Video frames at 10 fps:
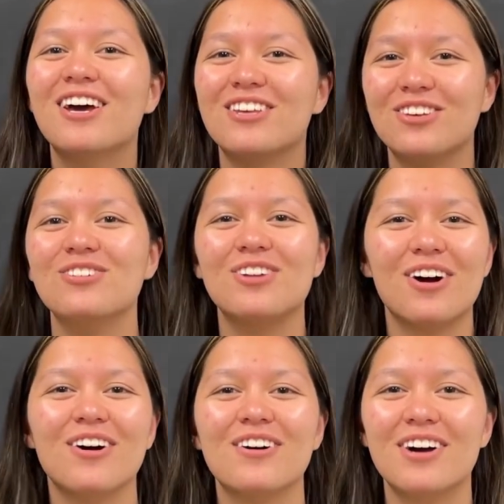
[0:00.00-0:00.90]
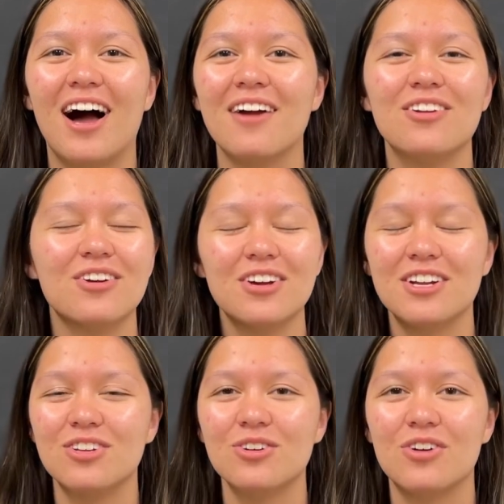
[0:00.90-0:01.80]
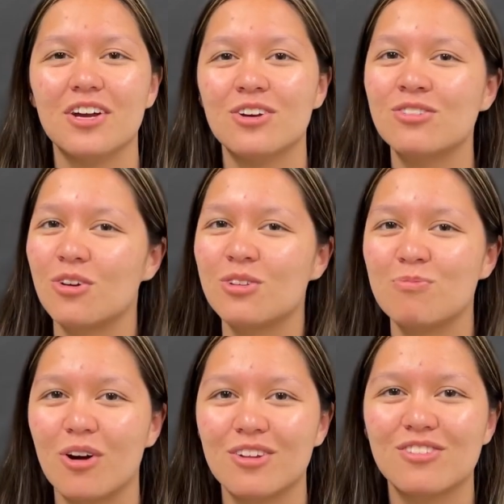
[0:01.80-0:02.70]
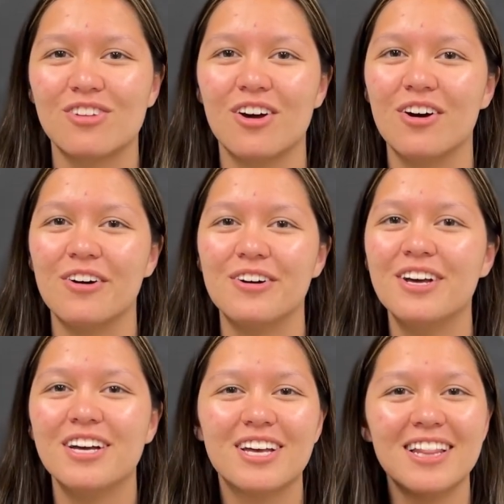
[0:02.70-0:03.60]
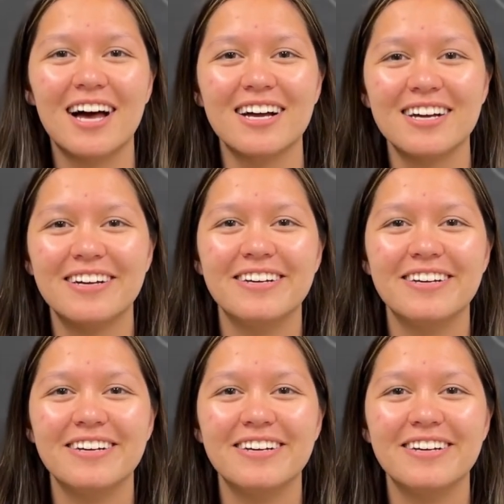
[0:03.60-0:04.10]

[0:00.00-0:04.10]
You know, I know you're gonna do great. You're so smart, so good luck.